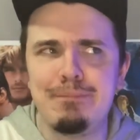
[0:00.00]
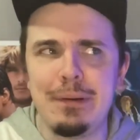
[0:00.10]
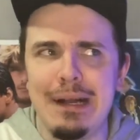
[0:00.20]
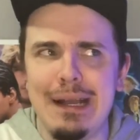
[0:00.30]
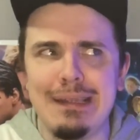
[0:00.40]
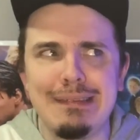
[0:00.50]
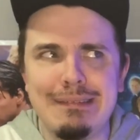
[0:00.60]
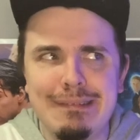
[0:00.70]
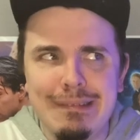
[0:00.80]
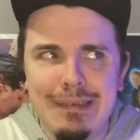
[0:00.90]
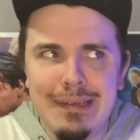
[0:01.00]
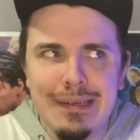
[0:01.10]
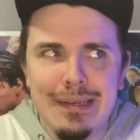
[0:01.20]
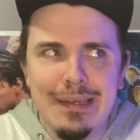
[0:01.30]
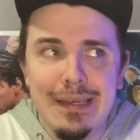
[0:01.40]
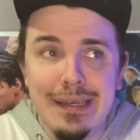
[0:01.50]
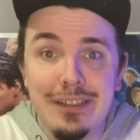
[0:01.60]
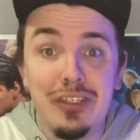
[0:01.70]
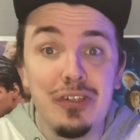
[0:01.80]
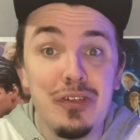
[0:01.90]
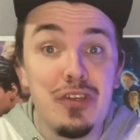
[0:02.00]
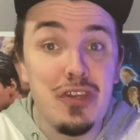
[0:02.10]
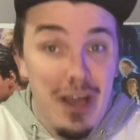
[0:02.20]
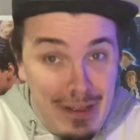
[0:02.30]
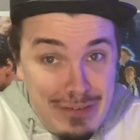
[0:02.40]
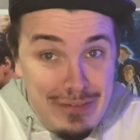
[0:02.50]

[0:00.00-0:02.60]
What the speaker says: but it could not.